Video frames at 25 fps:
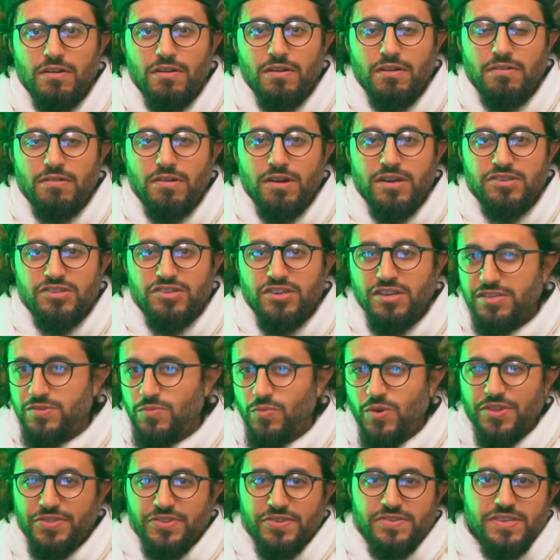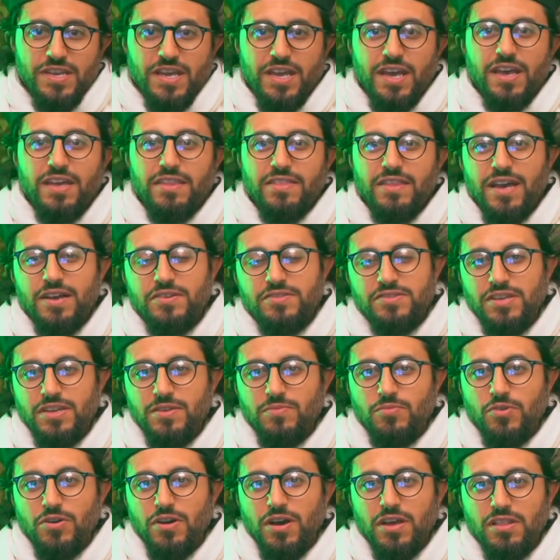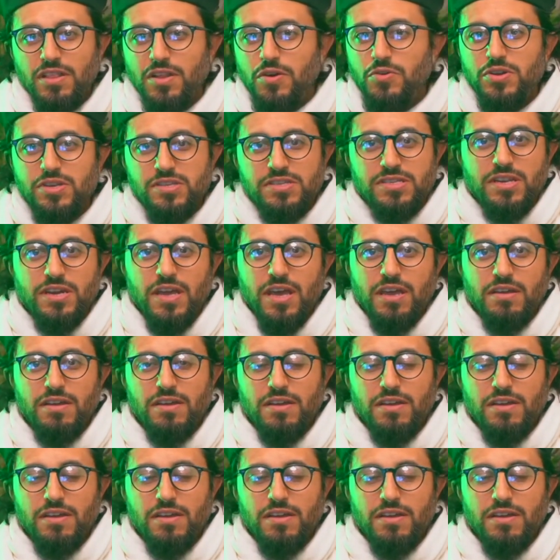Right? She doesn't want the zakat in the house anymore. Unload it today.